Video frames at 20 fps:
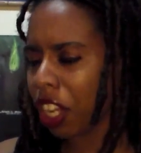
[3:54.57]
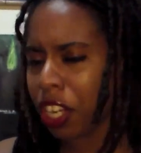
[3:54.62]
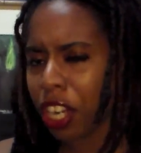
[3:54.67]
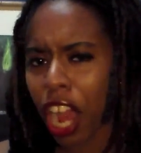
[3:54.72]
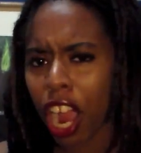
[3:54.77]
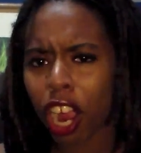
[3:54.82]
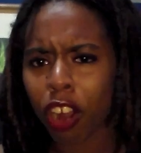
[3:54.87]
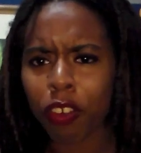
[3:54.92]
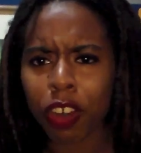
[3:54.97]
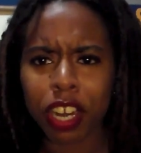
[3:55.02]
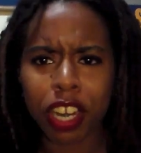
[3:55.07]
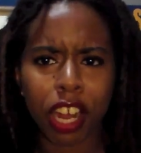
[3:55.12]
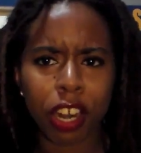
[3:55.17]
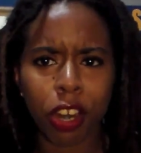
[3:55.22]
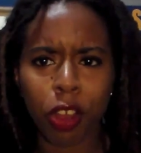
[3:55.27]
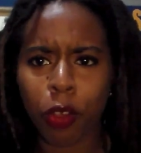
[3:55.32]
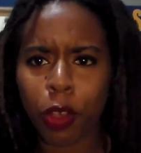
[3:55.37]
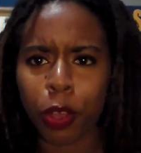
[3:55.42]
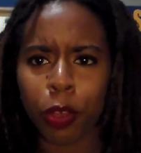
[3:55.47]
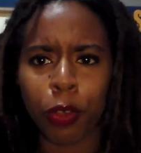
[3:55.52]

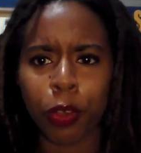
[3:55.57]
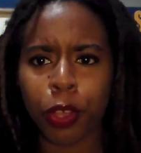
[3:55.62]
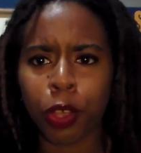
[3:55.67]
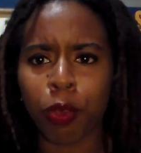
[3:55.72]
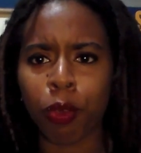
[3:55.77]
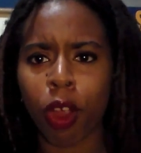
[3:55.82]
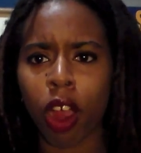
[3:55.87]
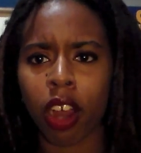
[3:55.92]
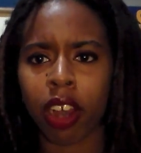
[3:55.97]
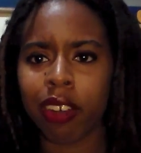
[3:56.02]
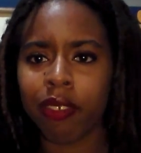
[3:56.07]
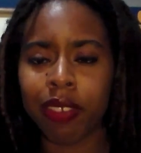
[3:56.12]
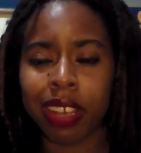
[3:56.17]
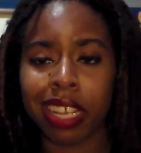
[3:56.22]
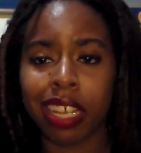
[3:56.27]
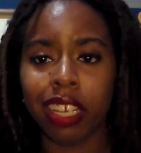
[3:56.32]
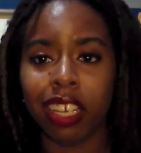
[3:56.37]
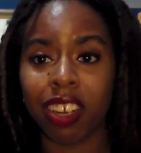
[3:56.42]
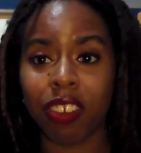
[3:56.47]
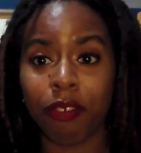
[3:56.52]
not knowing who you are and
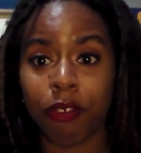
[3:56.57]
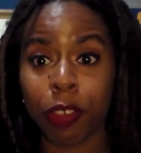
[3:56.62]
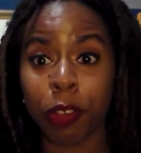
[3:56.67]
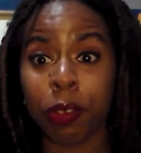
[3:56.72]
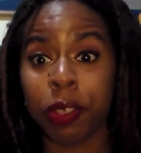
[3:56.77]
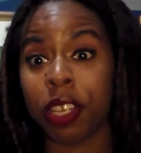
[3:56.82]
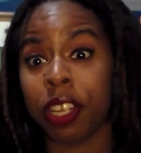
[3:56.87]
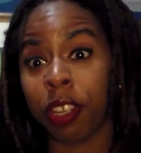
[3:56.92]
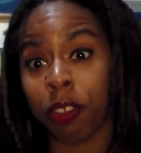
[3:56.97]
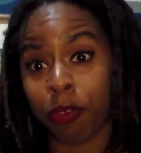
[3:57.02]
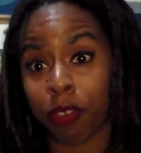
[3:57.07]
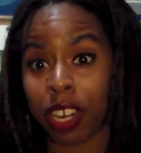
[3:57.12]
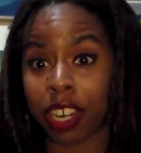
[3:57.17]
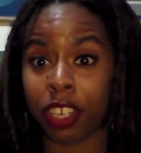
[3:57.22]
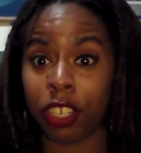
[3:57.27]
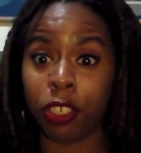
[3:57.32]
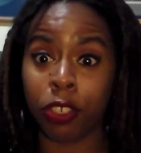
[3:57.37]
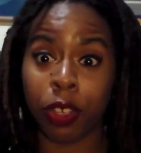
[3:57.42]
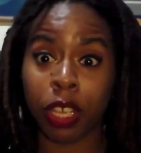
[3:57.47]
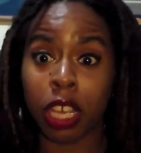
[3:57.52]
feeling confused, and then you find
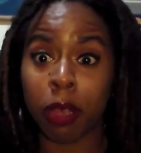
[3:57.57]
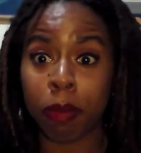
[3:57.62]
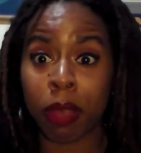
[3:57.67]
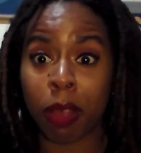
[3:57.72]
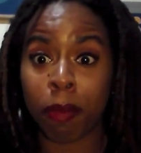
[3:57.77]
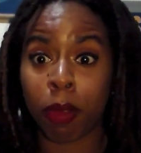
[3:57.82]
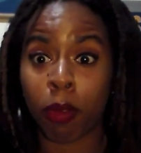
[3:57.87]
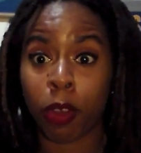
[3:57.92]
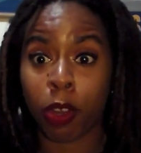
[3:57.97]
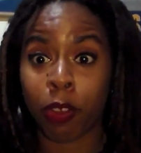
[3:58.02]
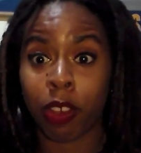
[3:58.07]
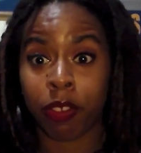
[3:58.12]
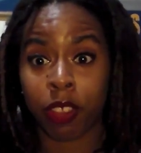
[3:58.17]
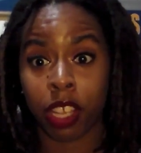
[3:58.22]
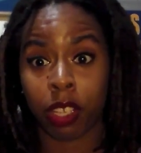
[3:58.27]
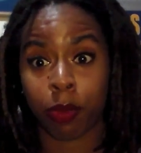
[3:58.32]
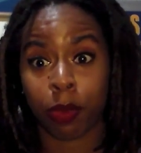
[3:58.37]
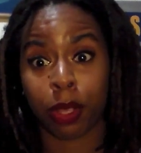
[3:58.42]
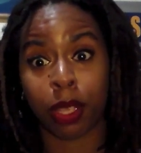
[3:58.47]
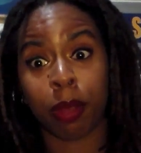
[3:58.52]
out that you eat people when you have
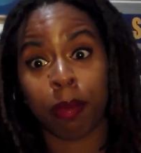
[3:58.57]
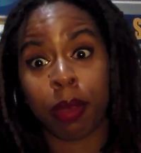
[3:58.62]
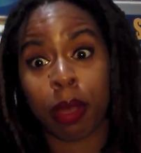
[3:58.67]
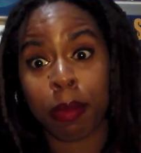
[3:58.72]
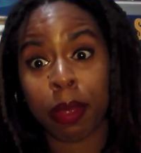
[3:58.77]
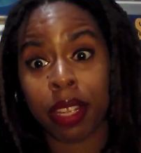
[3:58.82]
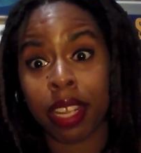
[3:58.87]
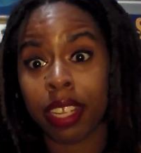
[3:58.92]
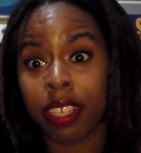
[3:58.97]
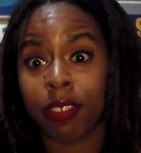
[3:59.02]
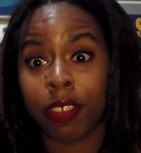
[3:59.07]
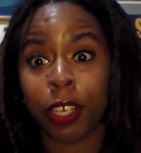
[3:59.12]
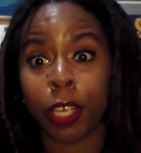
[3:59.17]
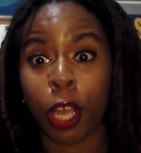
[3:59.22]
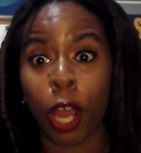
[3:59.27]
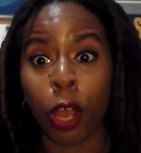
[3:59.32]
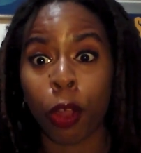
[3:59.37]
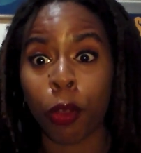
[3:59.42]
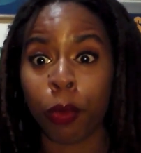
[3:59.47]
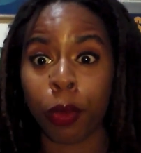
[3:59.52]
sex with them. I mean, that's very
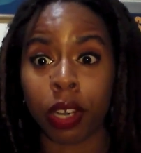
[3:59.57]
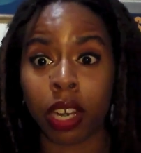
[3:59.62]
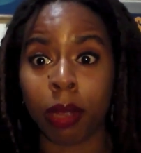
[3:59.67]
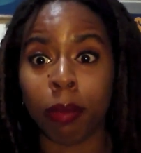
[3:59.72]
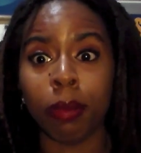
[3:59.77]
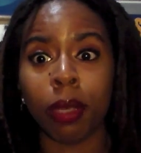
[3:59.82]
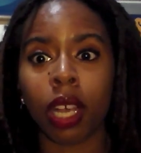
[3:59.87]
awkward,